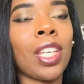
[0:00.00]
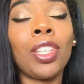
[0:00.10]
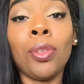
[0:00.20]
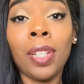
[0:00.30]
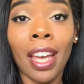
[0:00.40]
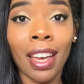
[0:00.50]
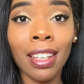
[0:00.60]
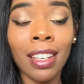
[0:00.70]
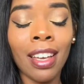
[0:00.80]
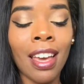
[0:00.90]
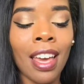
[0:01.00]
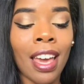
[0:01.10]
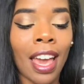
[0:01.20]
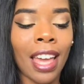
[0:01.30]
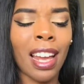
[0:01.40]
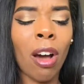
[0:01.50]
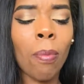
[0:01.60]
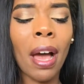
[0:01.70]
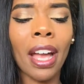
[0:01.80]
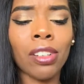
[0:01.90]
Q&A, and I
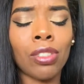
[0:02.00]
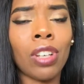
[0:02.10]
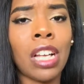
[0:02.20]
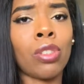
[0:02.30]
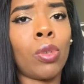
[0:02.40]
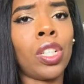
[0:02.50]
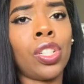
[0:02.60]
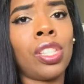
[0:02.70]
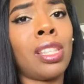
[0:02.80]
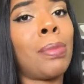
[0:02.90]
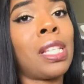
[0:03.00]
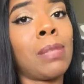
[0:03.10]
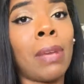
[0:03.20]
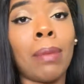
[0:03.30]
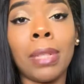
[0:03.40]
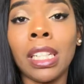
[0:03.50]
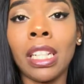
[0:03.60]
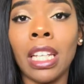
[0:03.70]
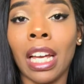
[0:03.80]
hope I answer you guys' questions to the best of my ability.